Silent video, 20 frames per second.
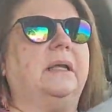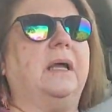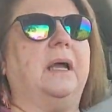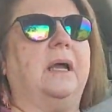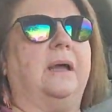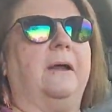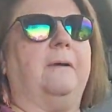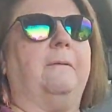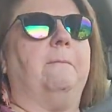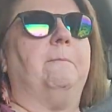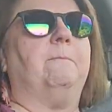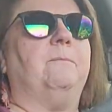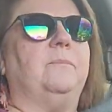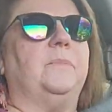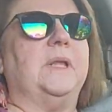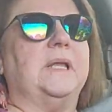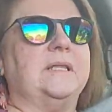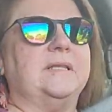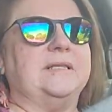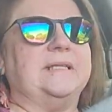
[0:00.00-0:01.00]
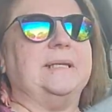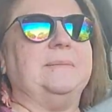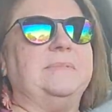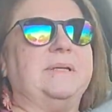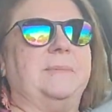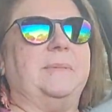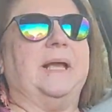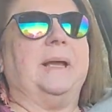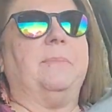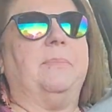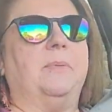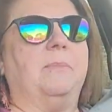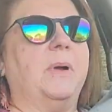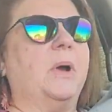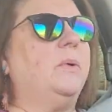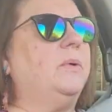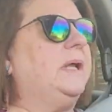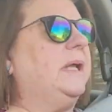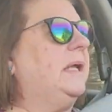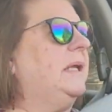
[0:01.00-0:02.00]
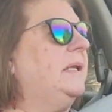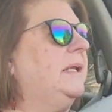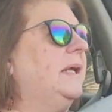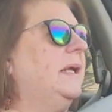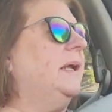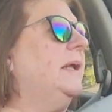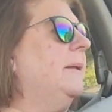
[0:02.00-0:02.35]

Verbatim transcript: um, at the same time I got promoted,